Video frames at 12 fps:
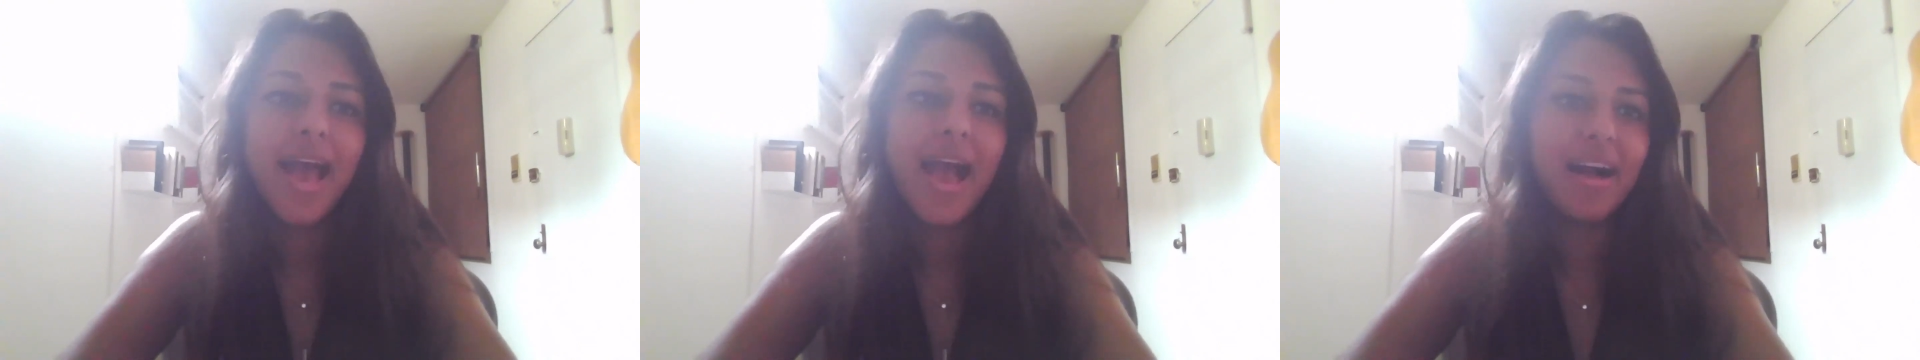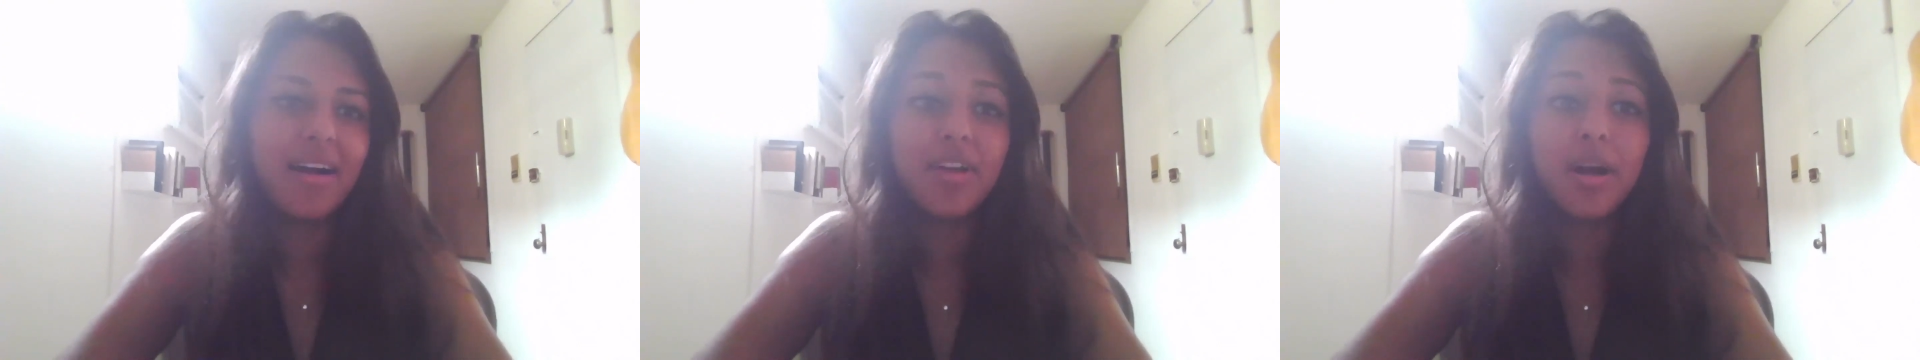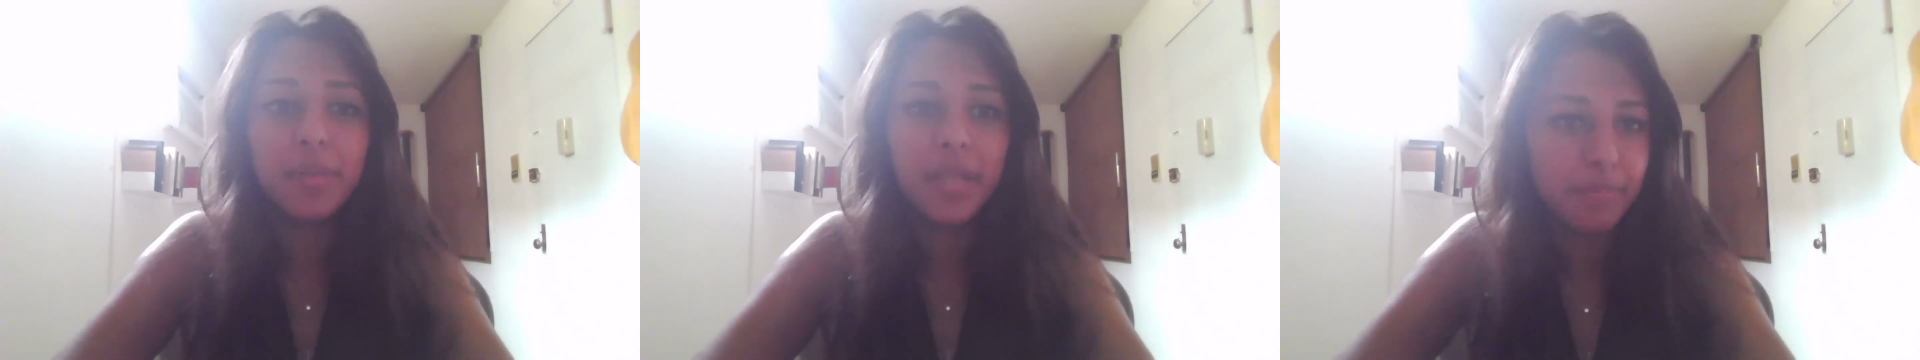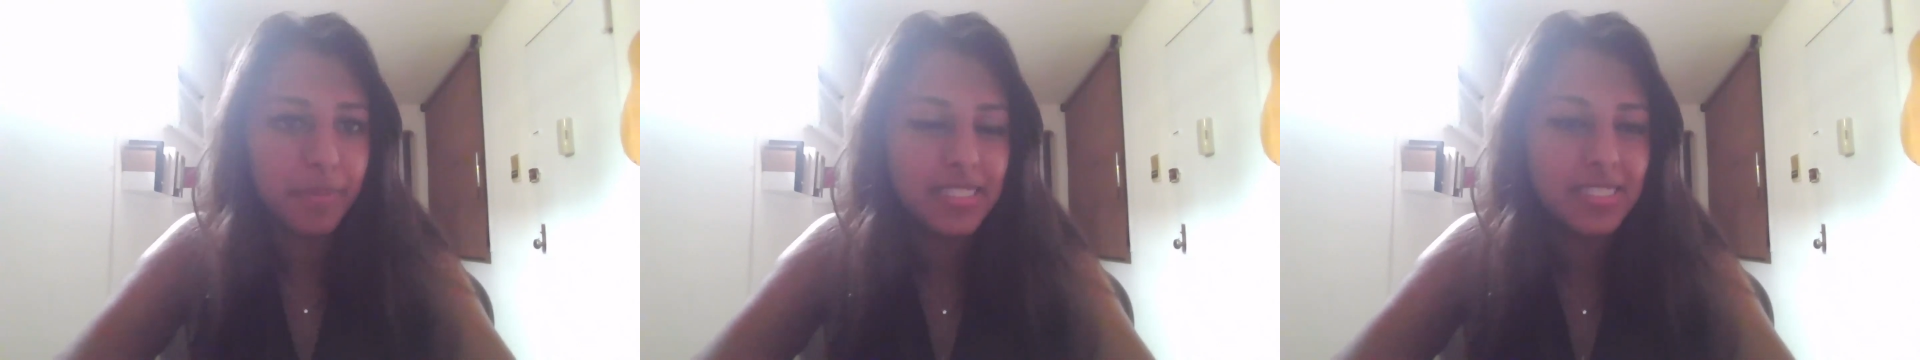have a
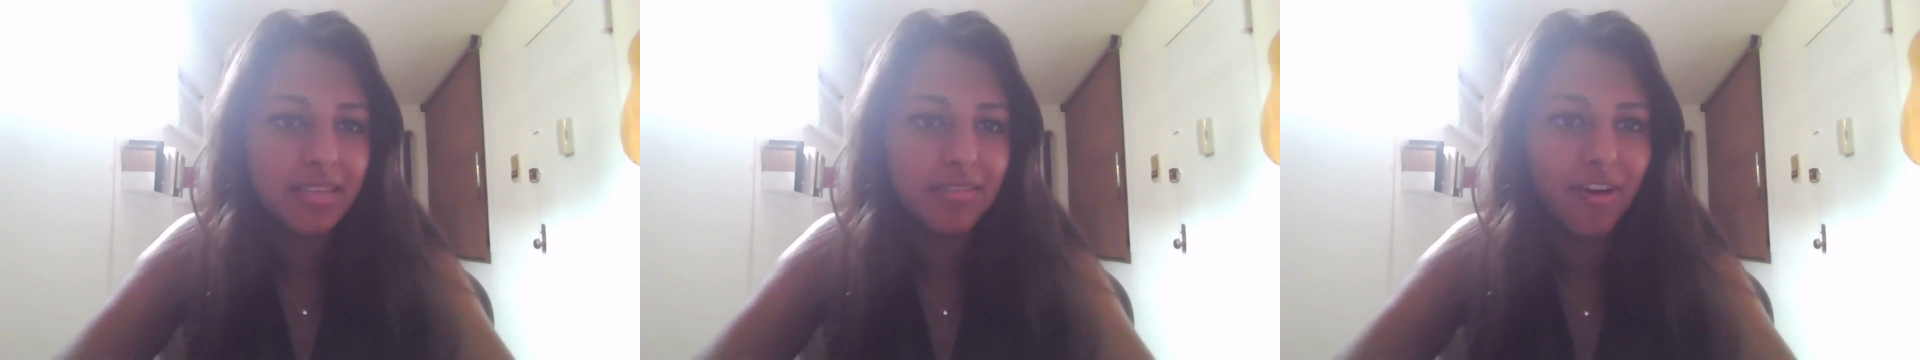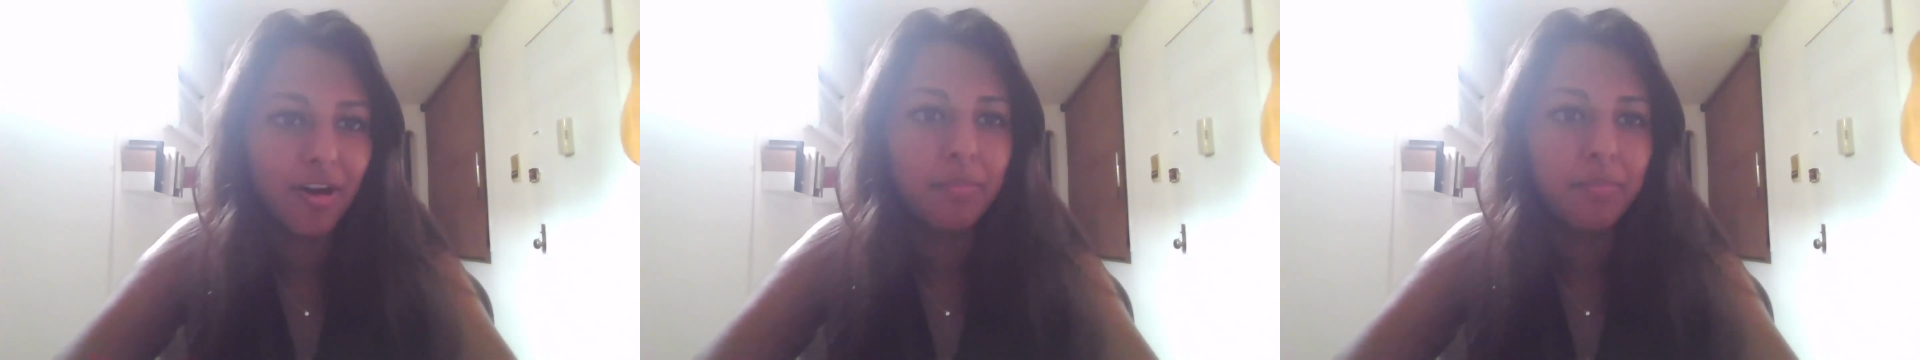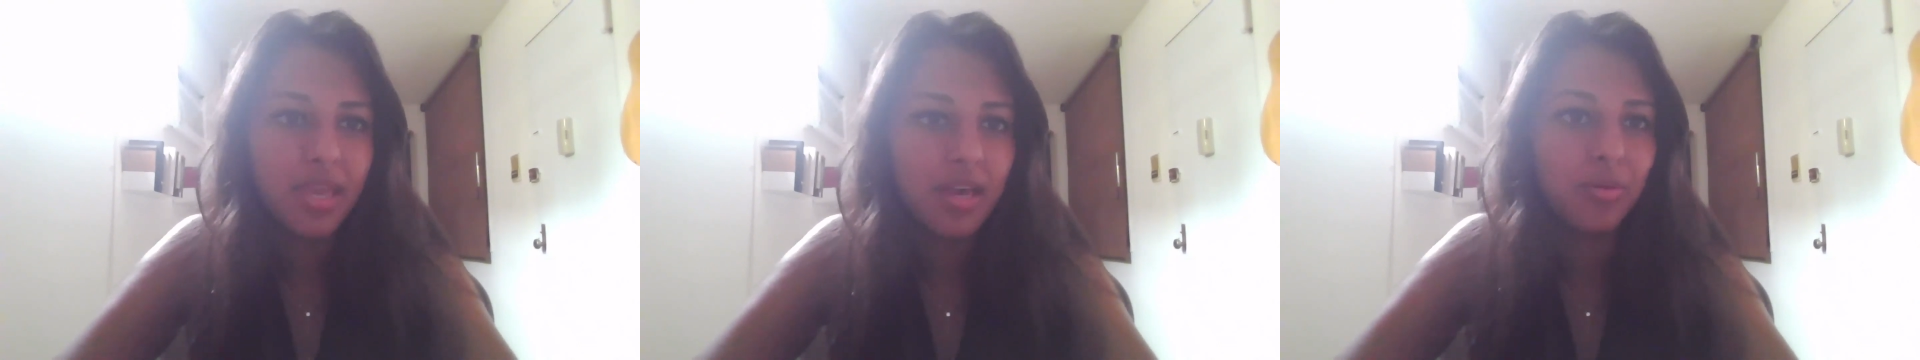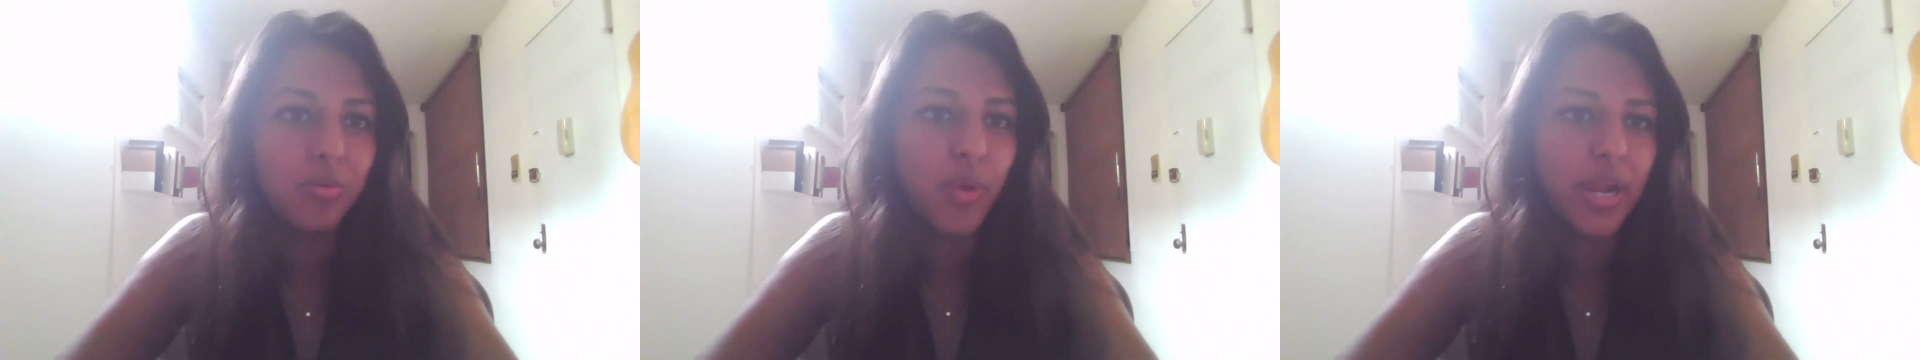plant-based default
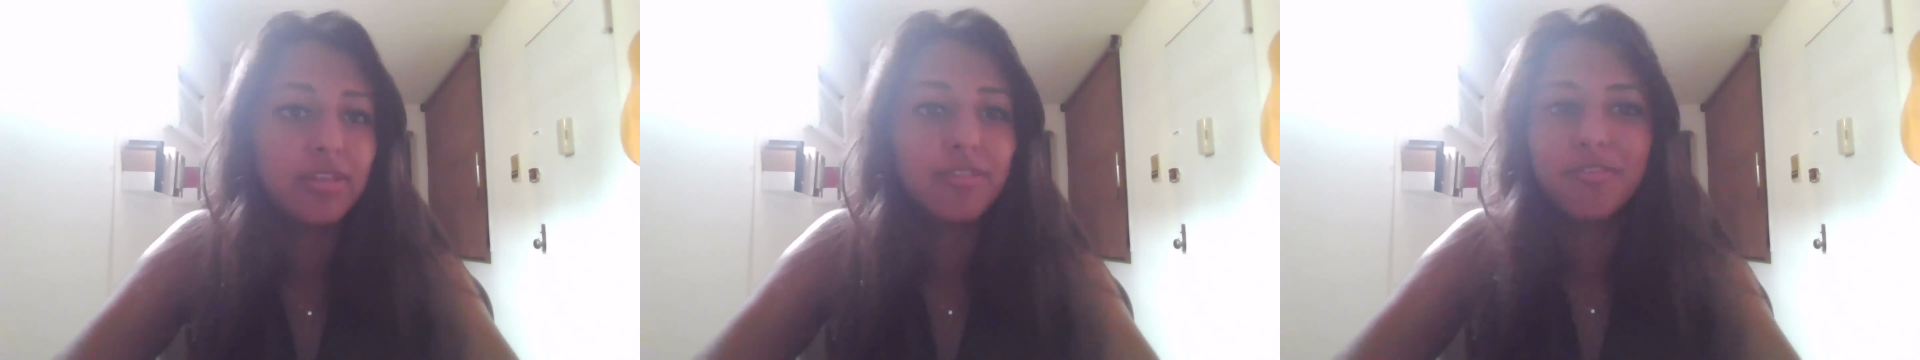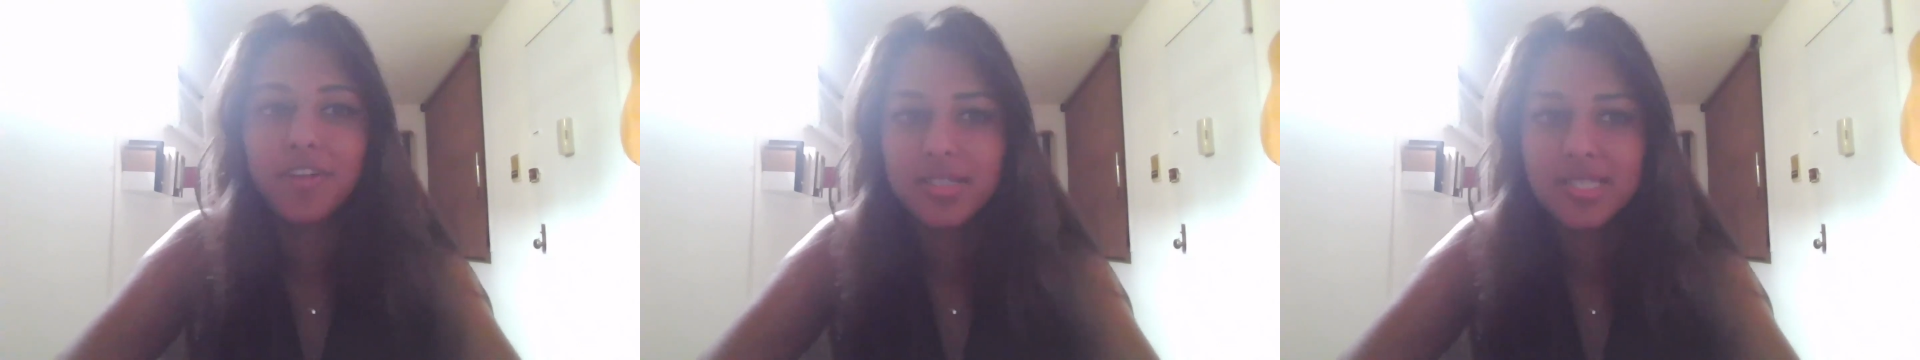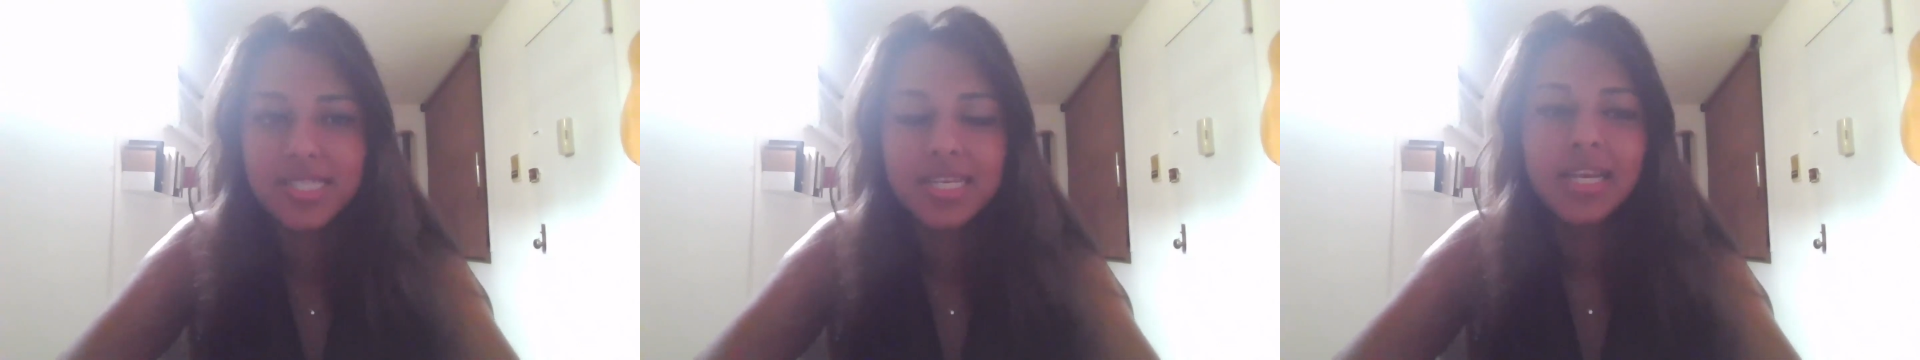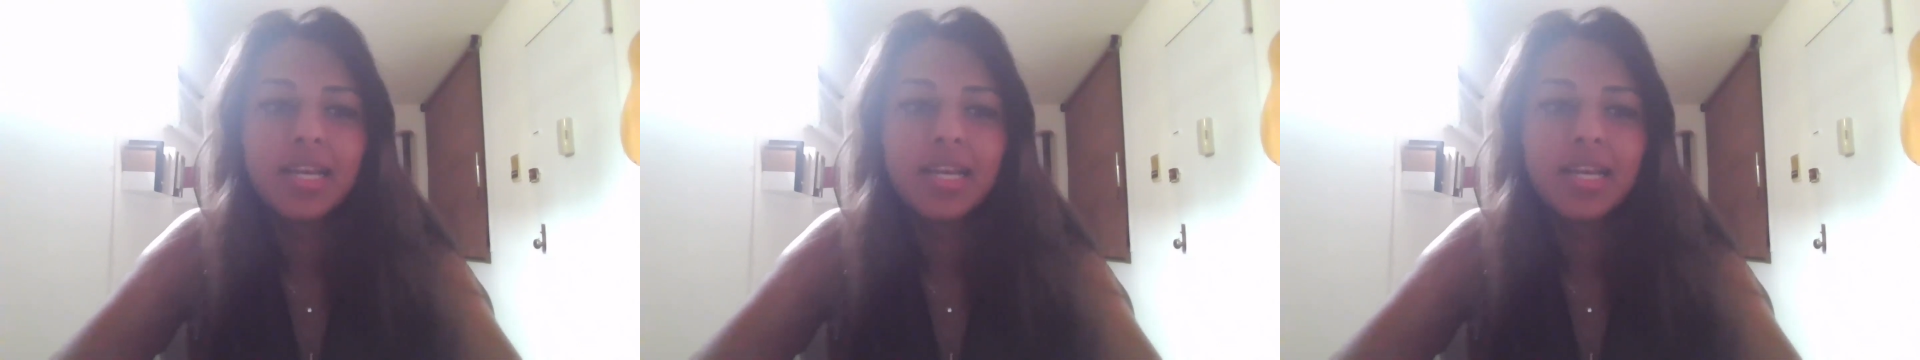meal where the first